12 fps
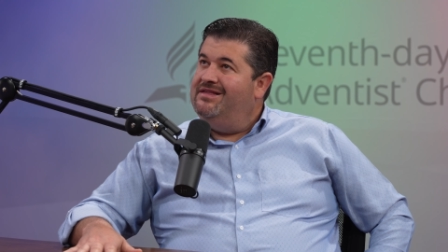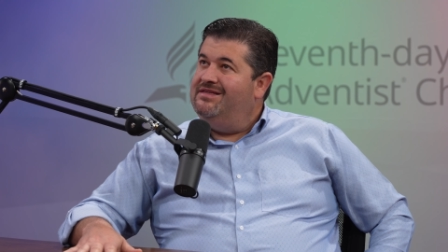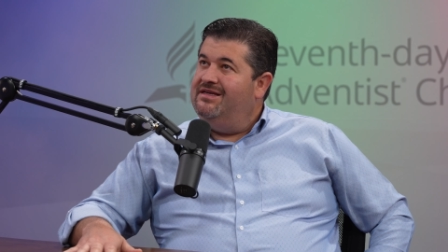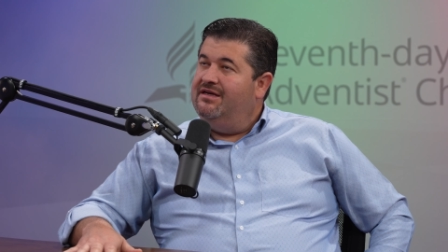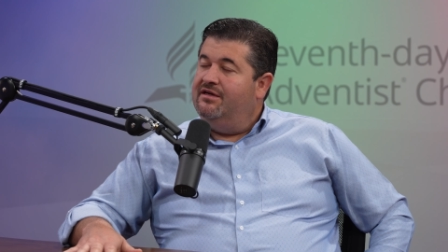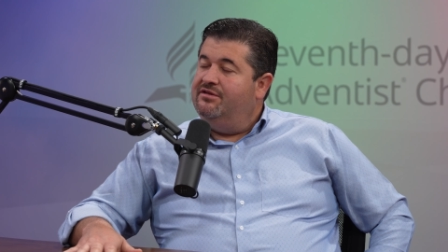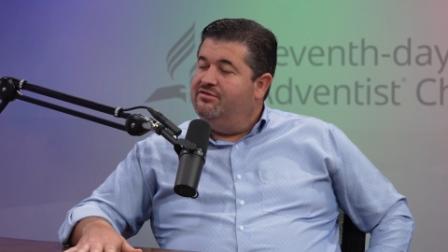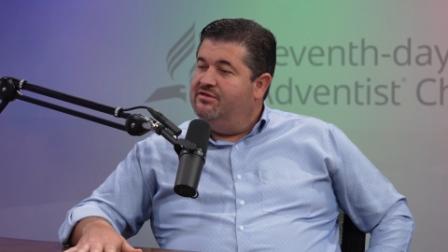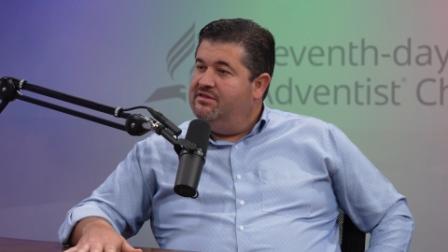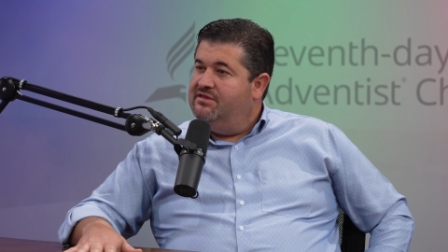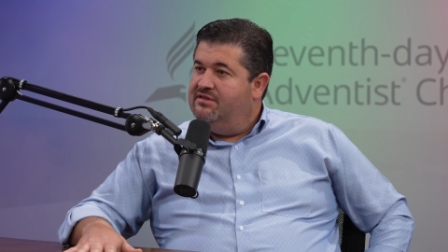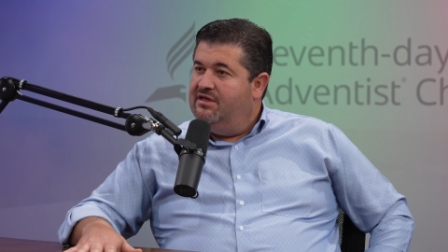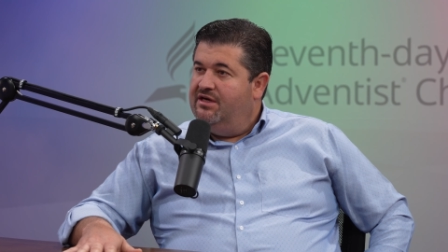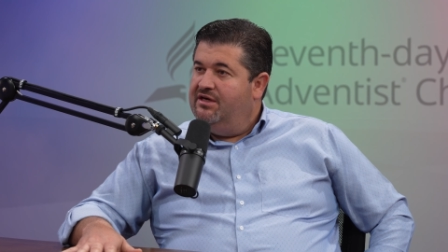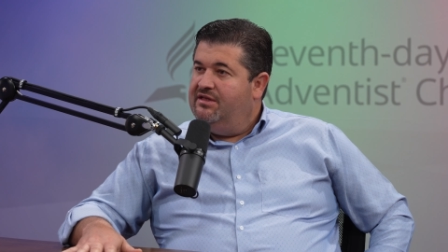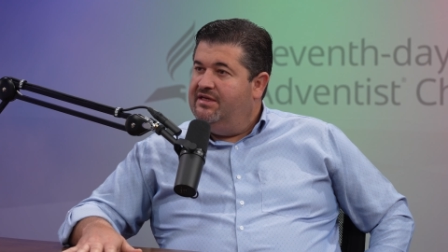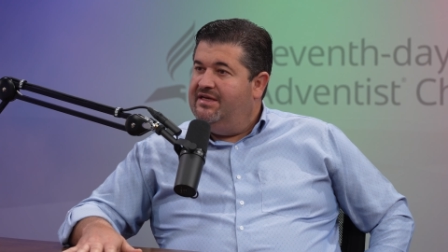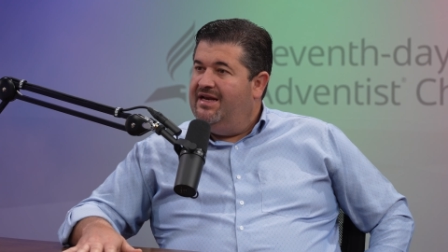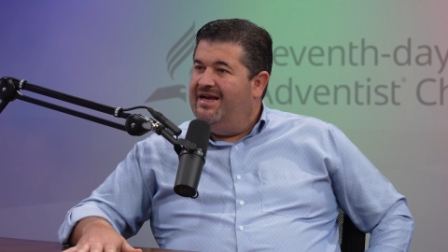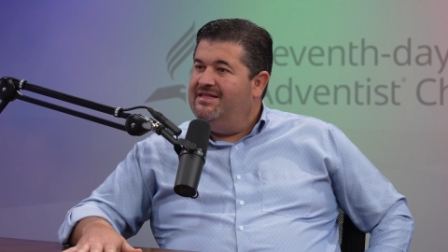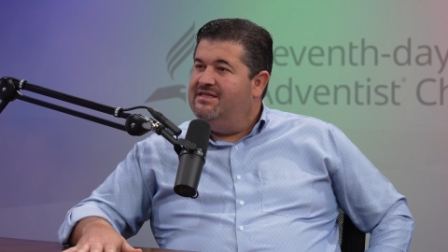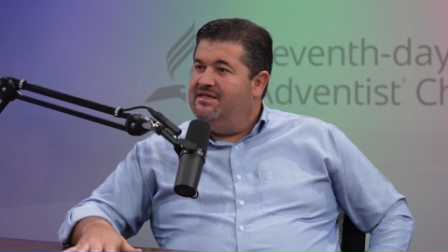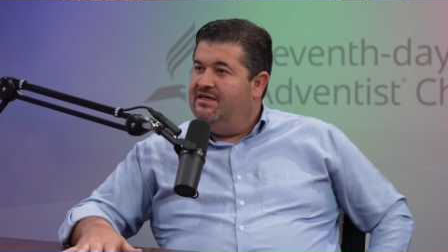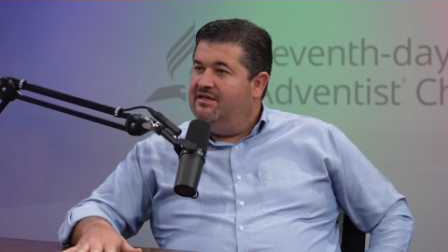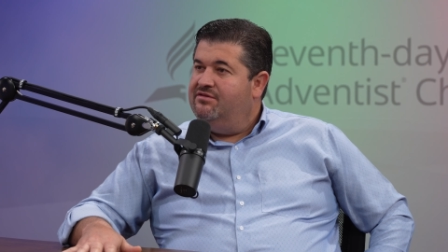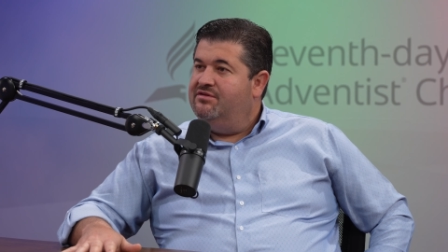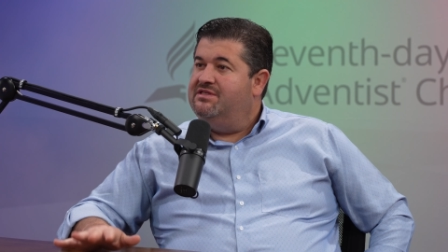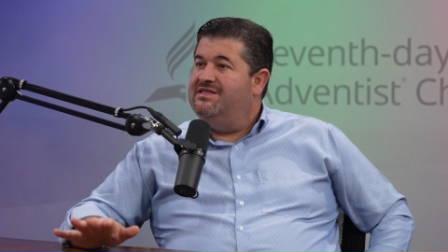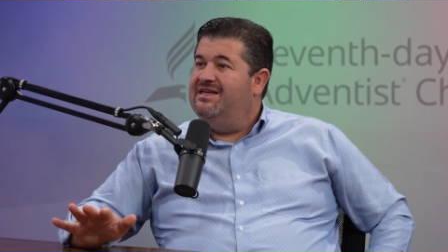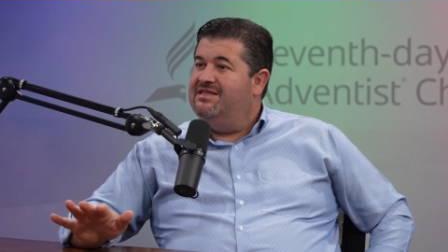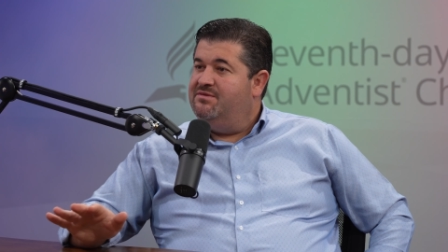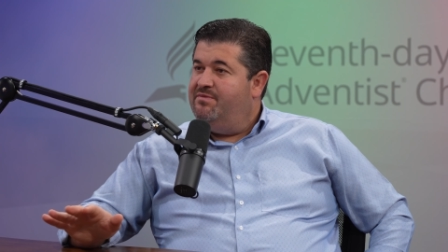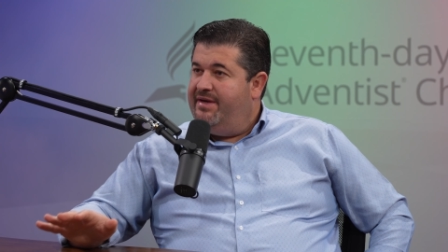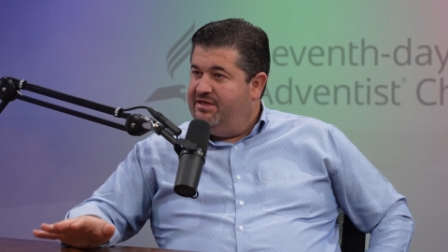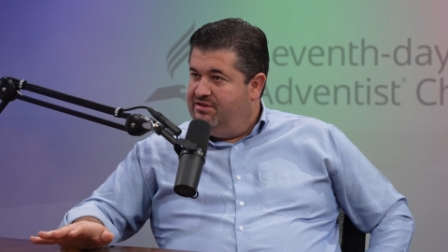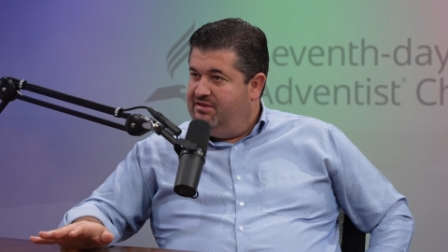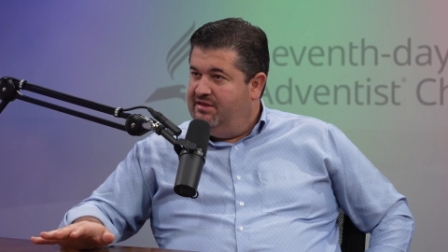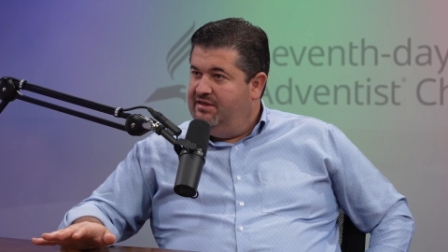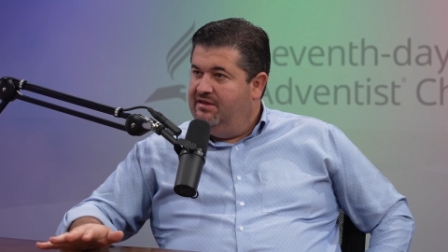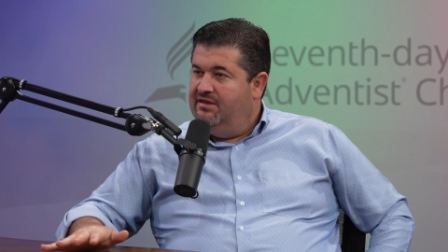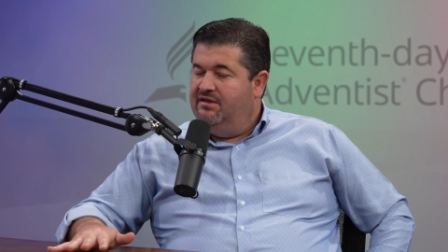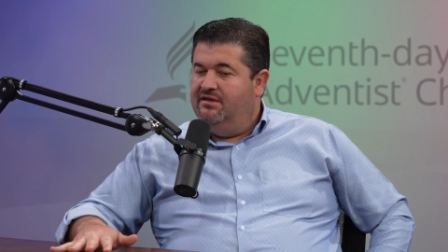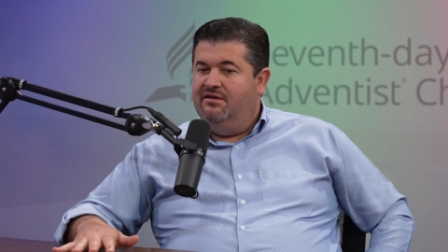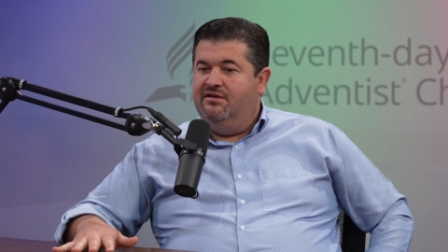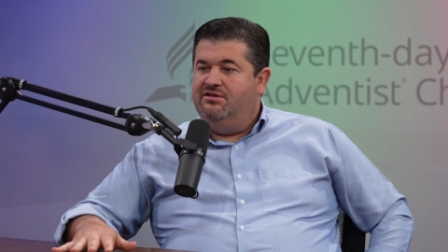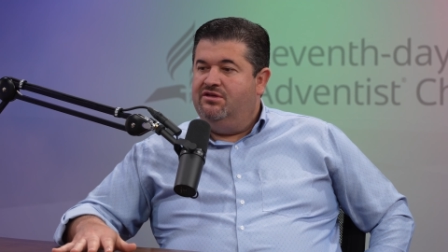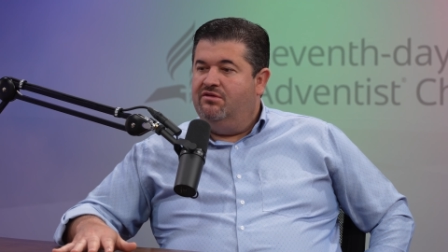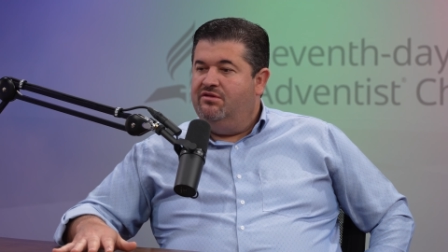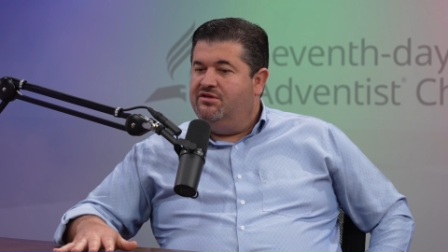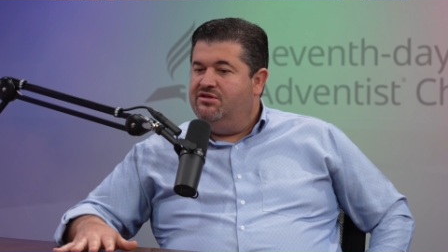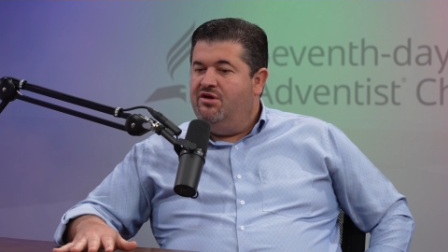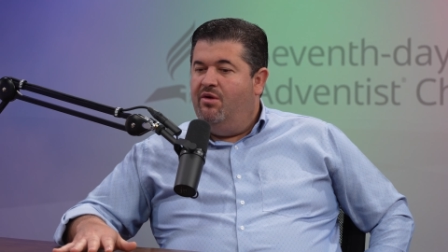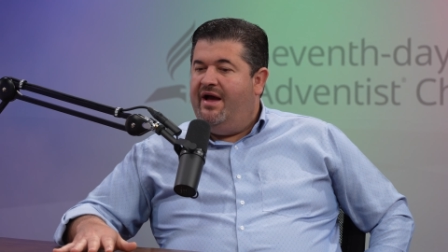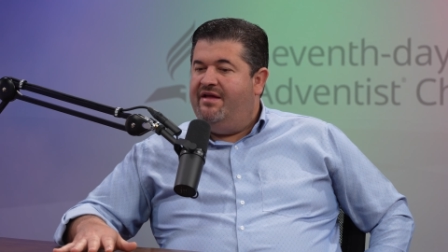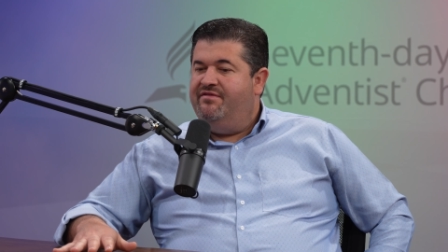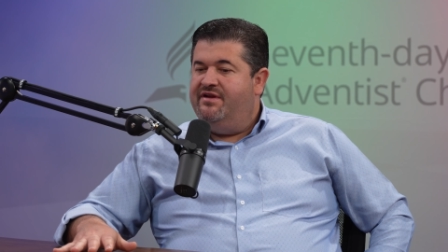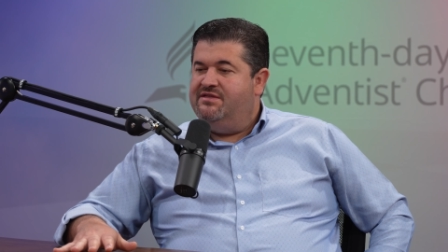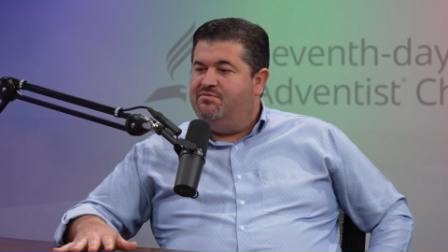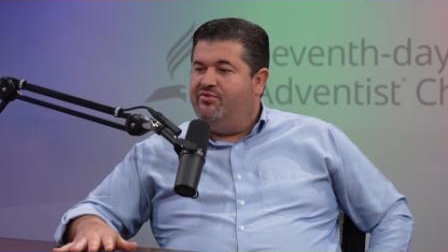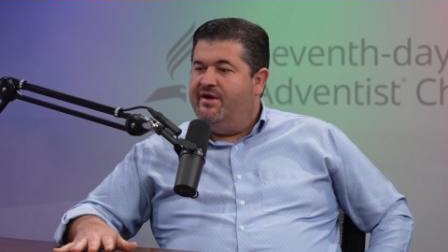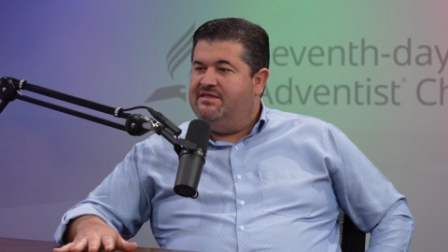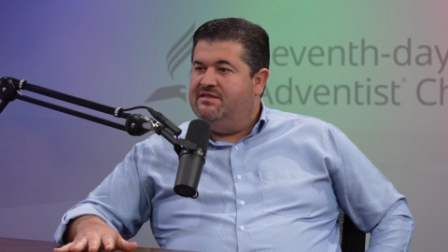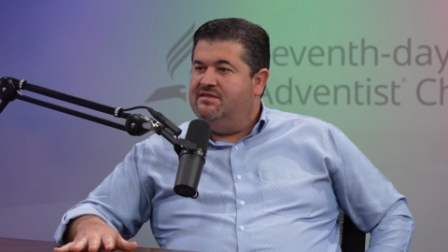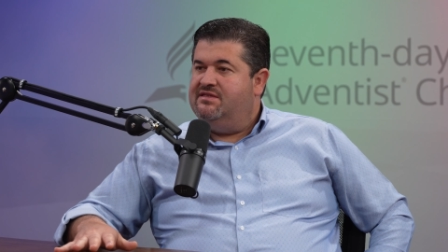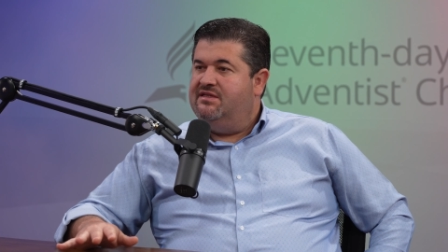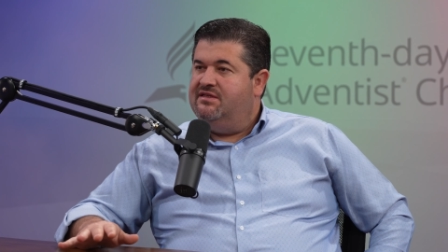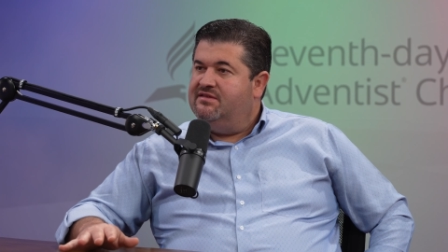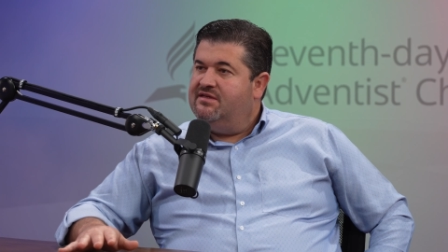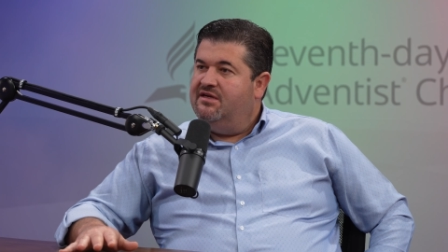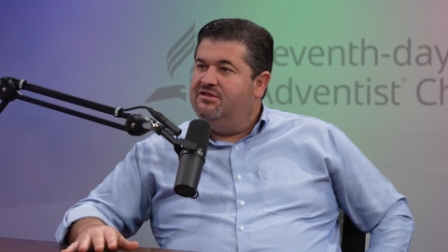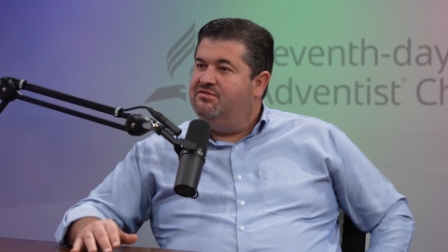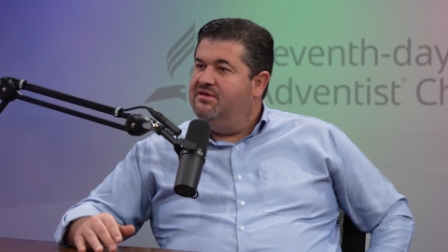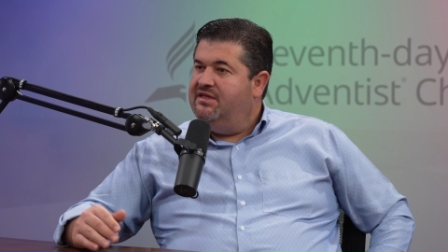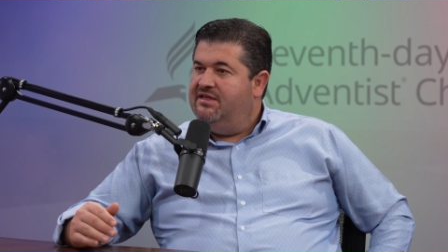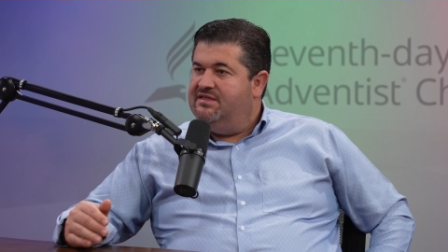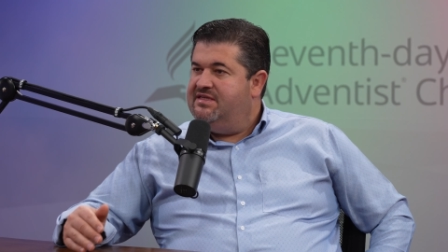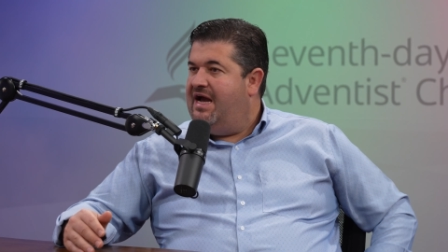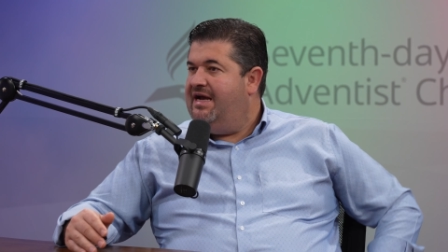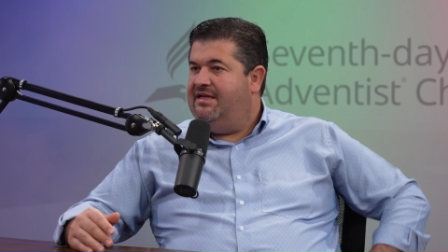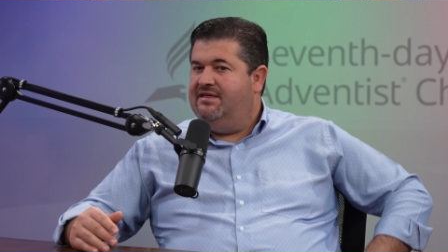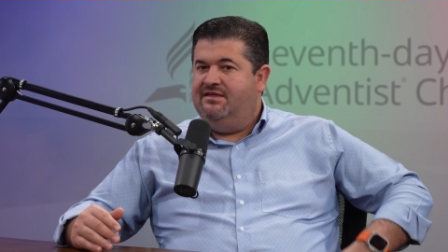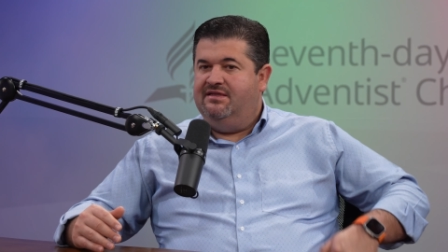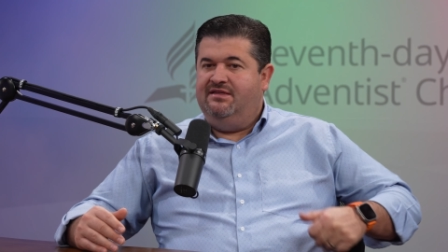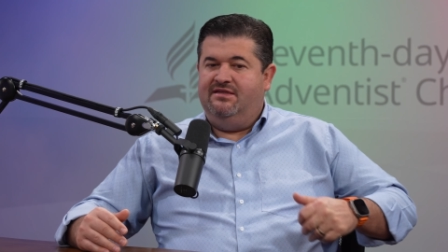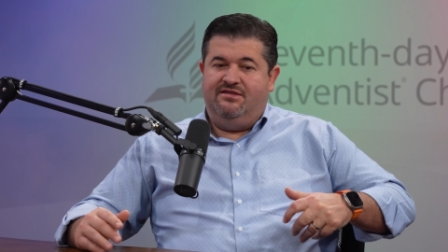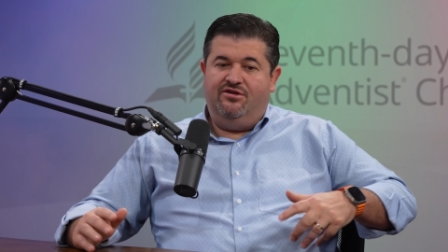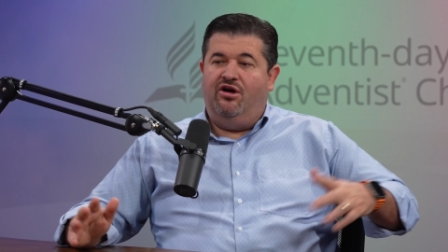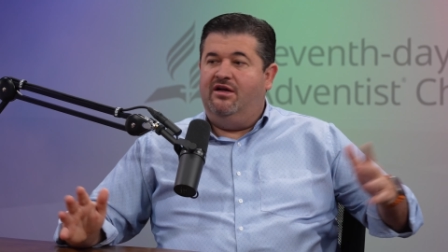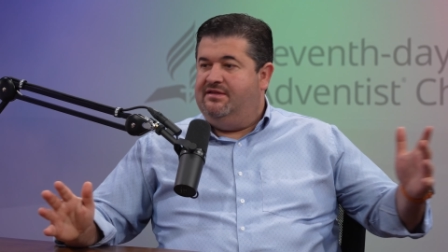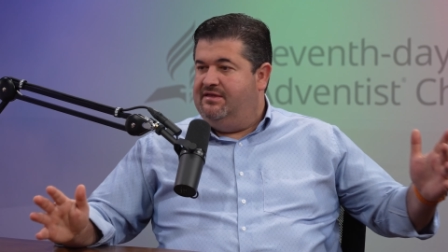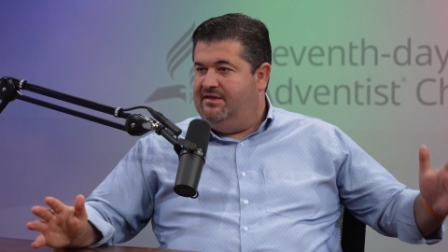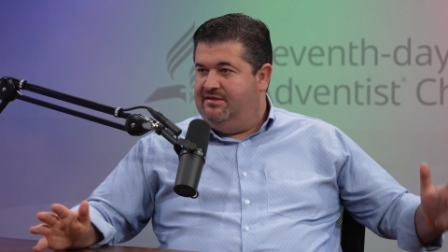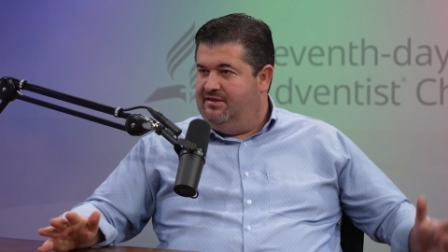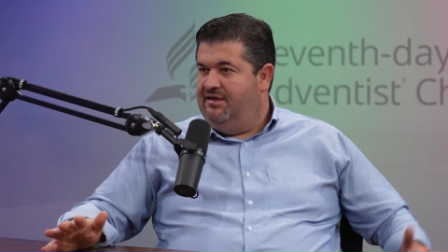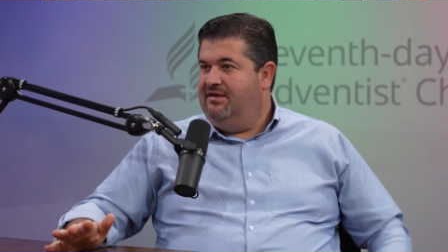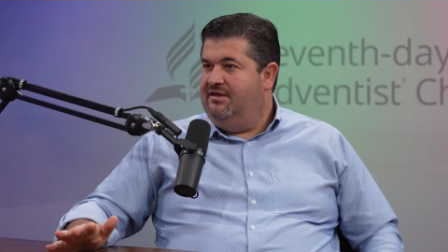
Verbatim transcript: 1800s, early 1900s, especially Mm-hmm. So there's no Adventist presence in this country, in this island, in this continent.